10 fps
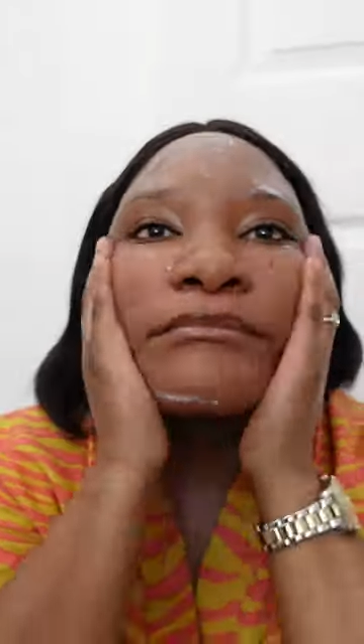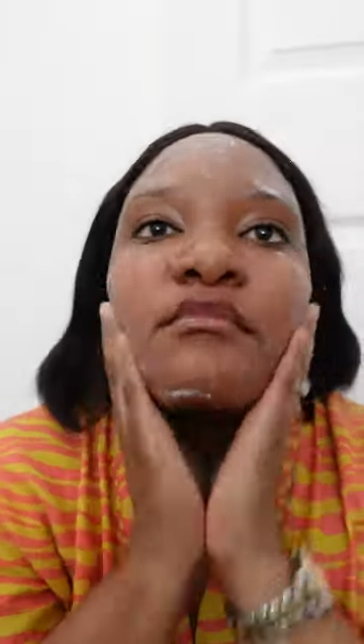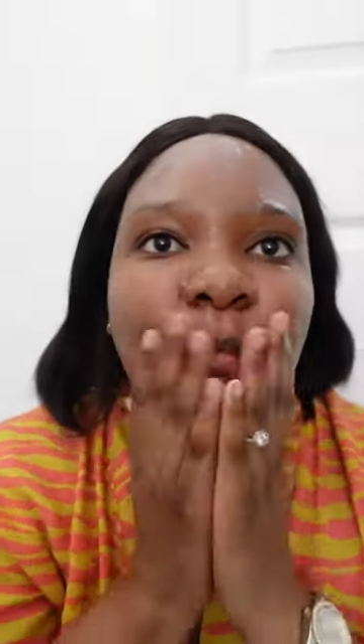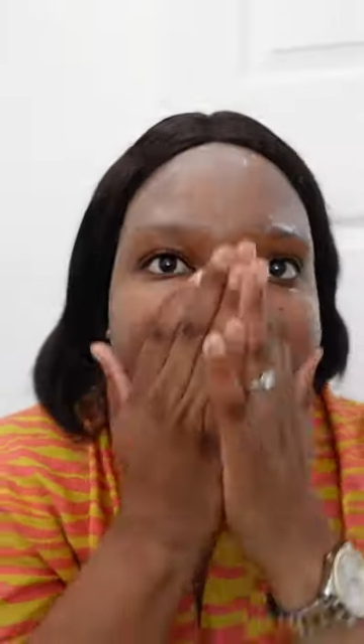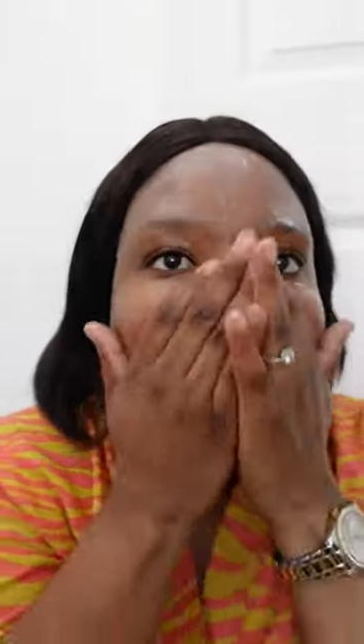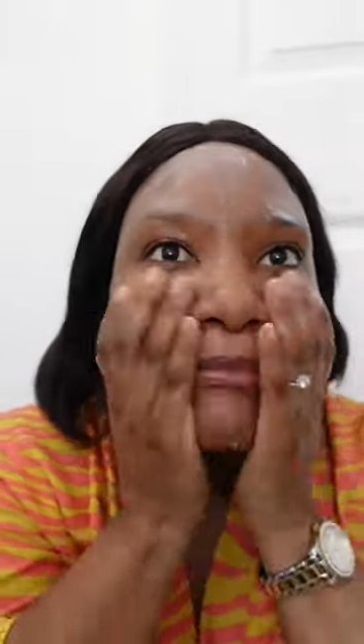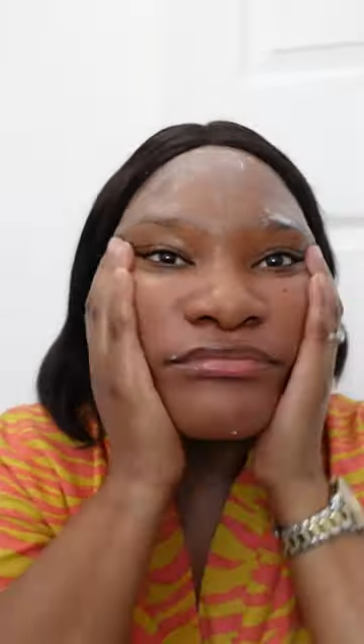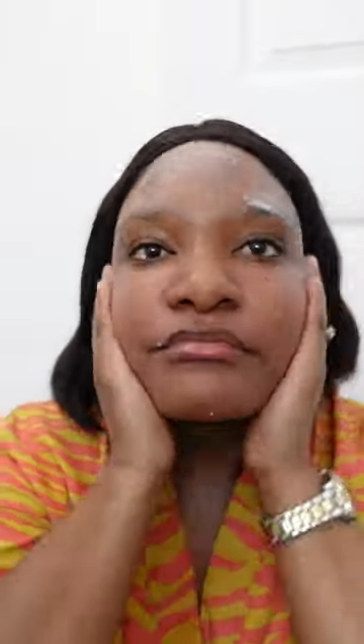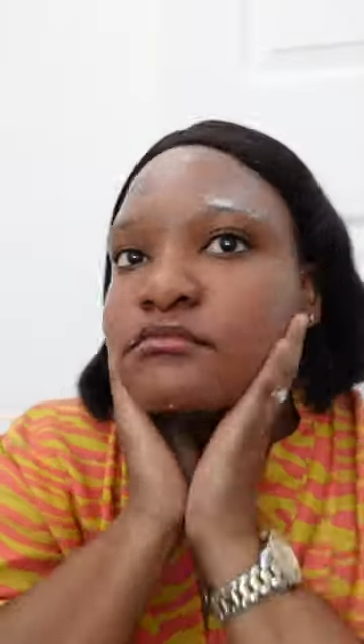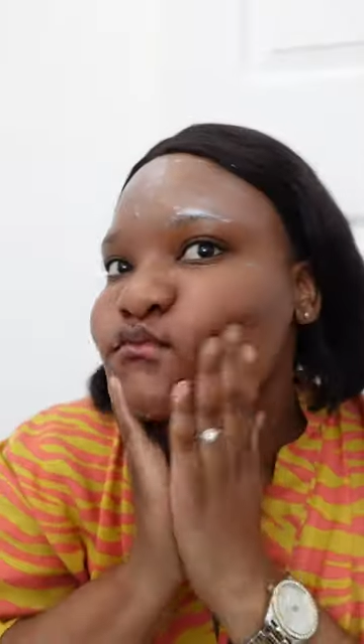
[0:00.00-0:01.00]
Also
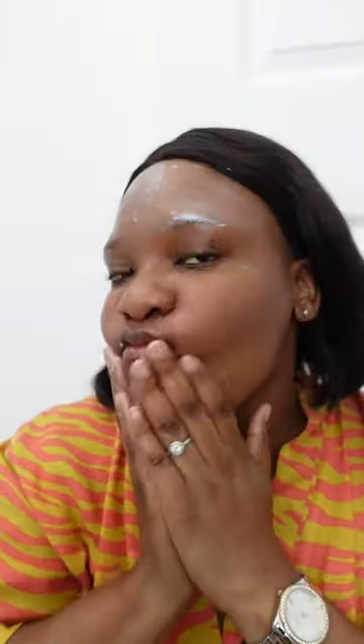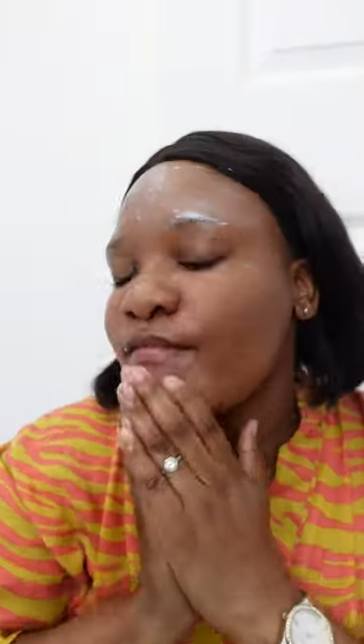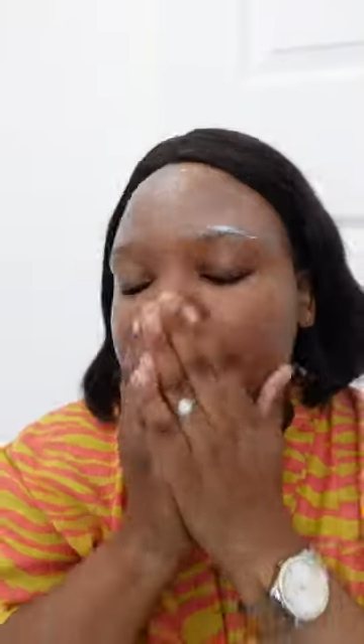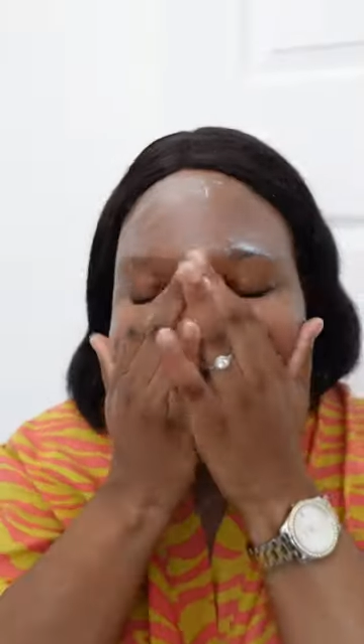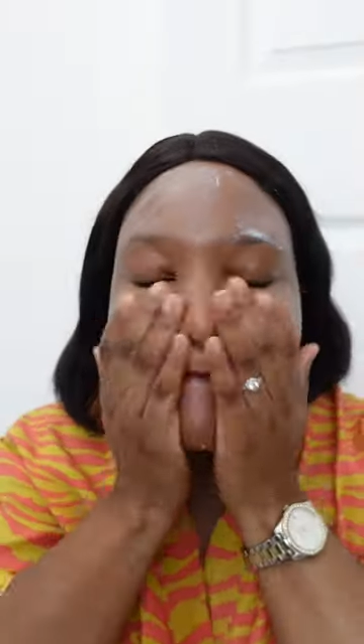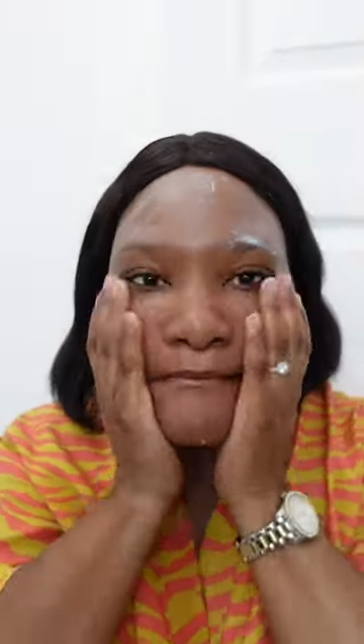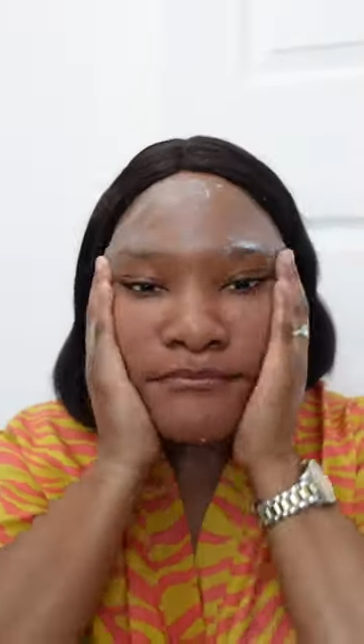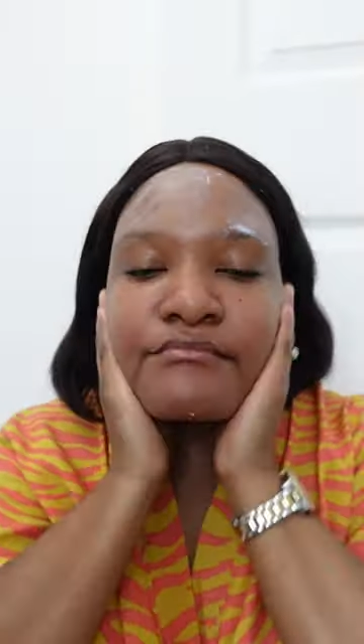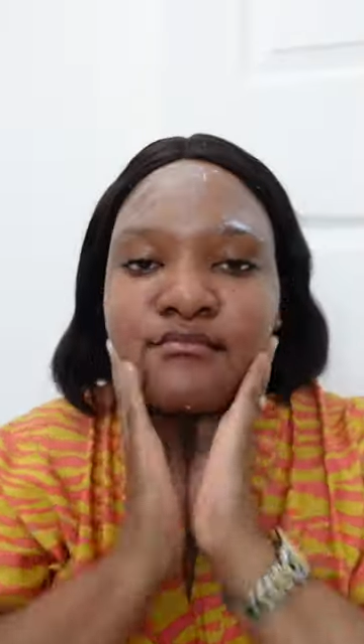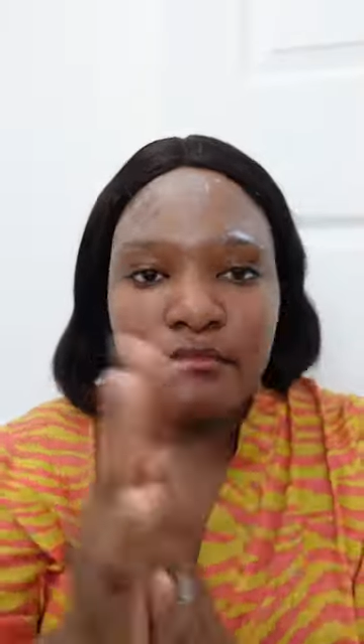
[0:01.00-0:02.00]
on your
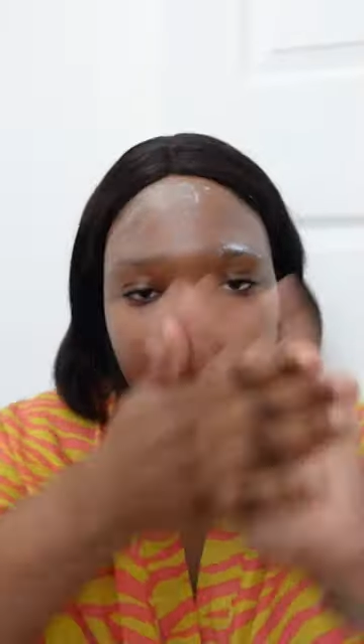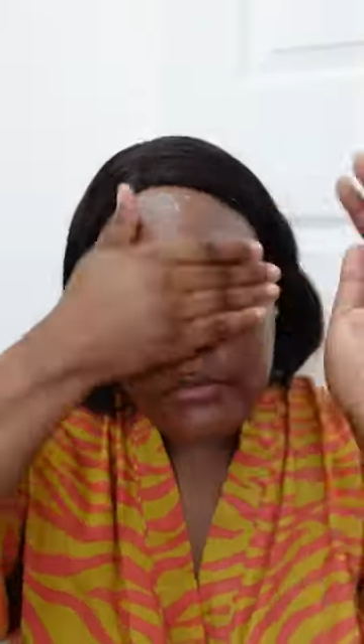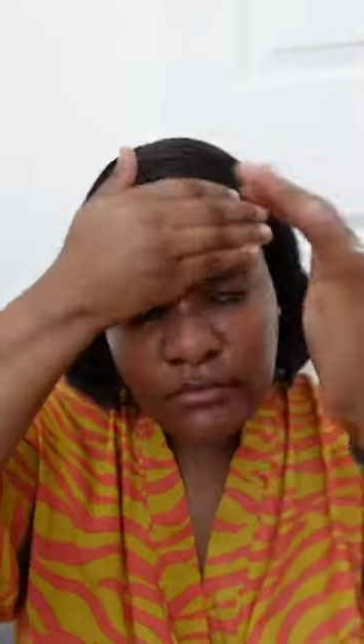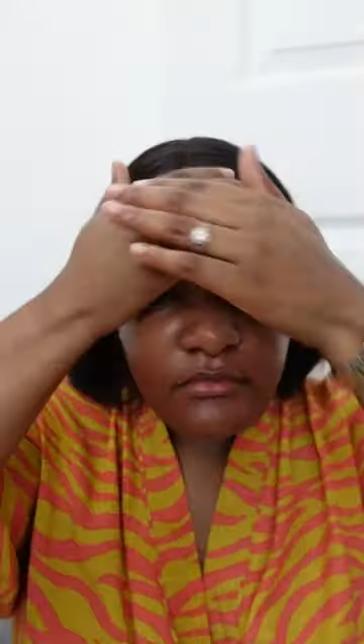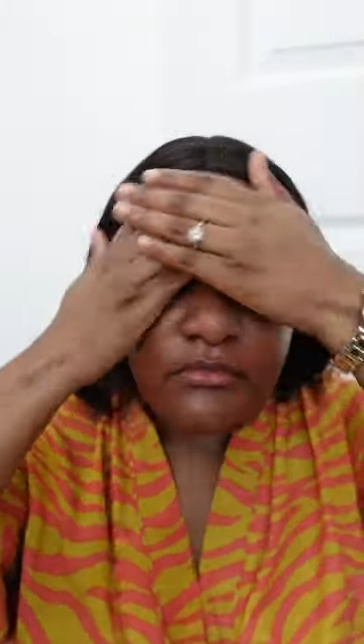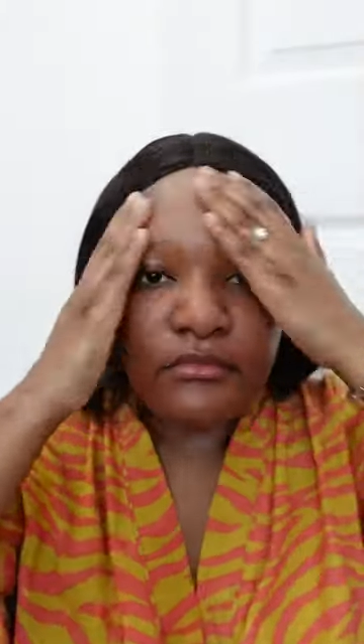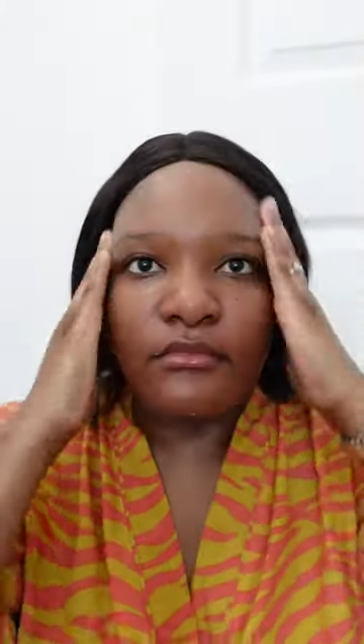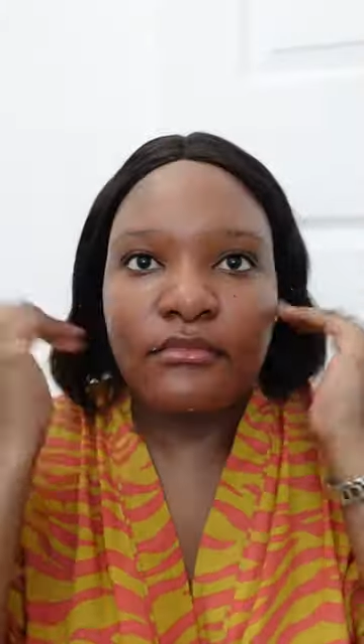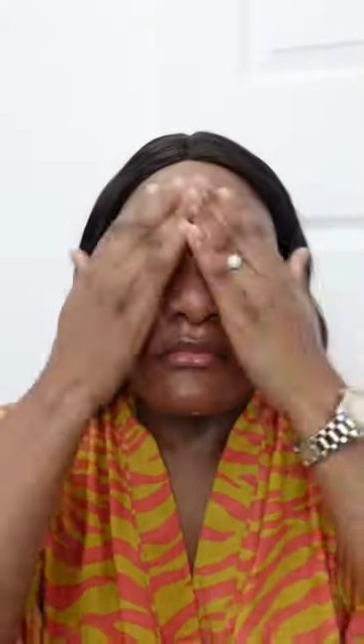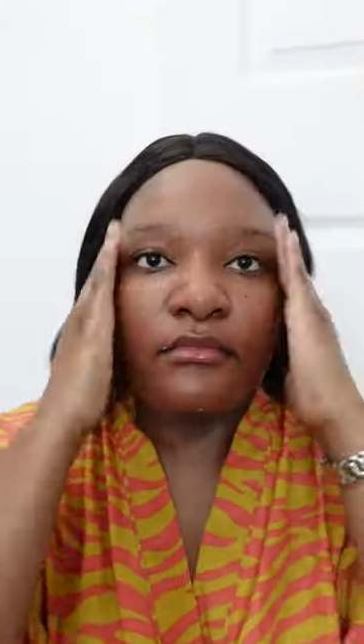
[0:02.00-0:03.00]
tattoos, the UV
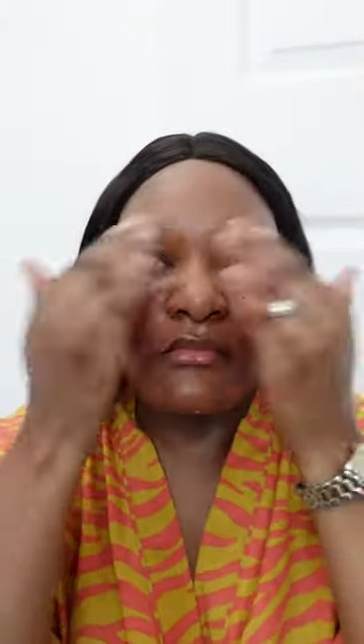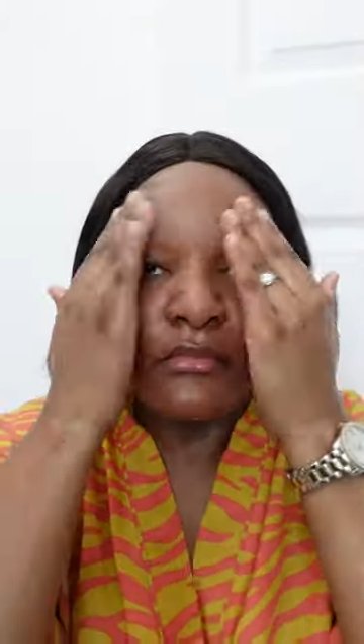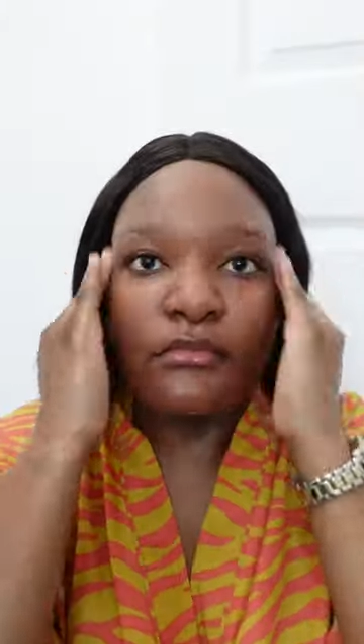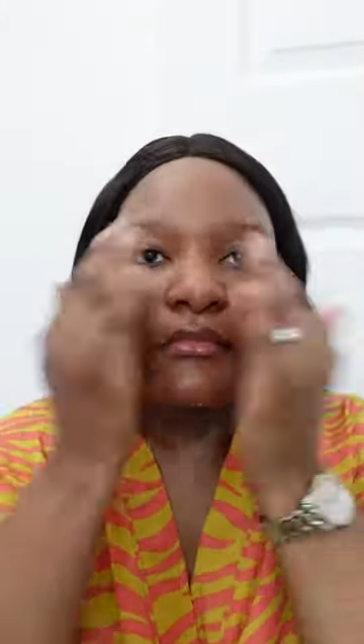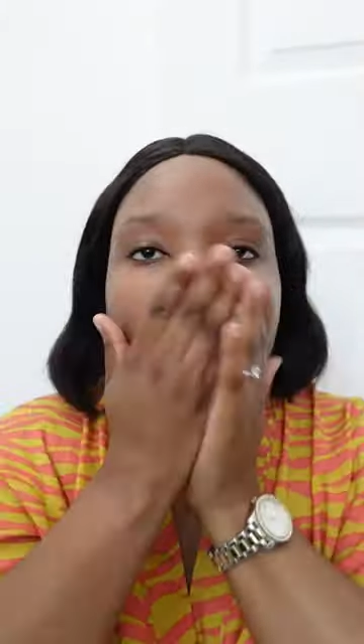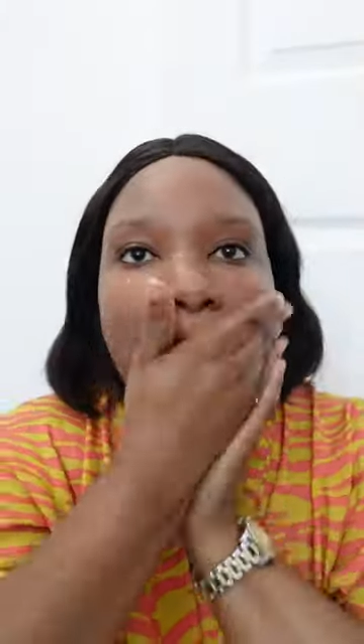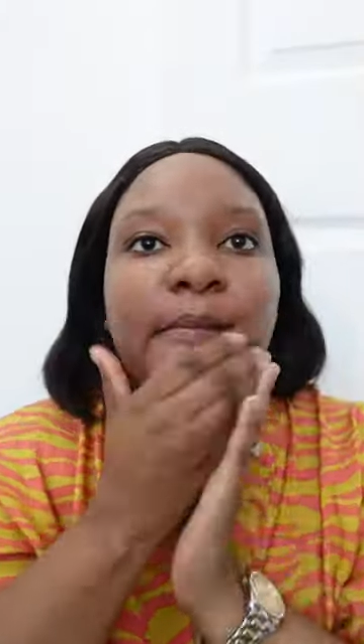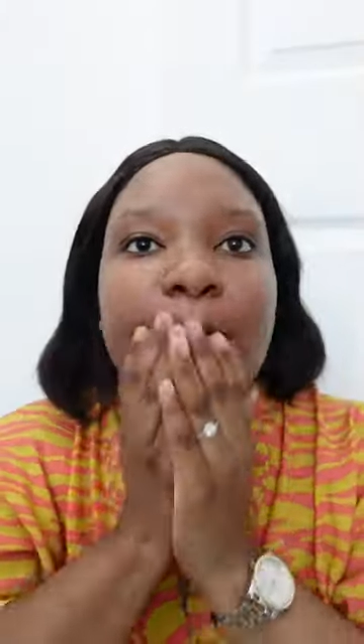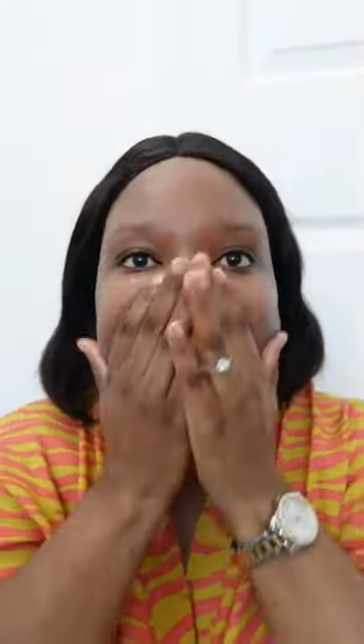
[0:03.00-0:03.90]
rays can make